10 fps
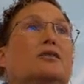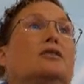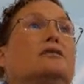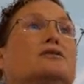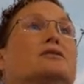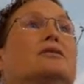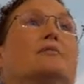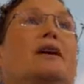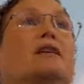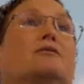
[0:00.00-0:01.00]
Or just look
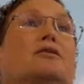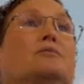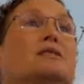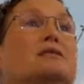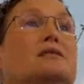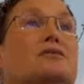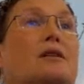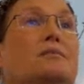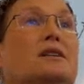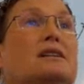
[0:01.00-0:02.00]
up how humans
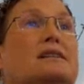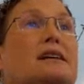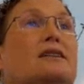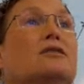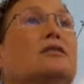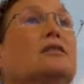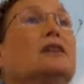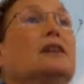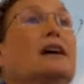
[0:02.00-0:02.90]
disrupted a cycle,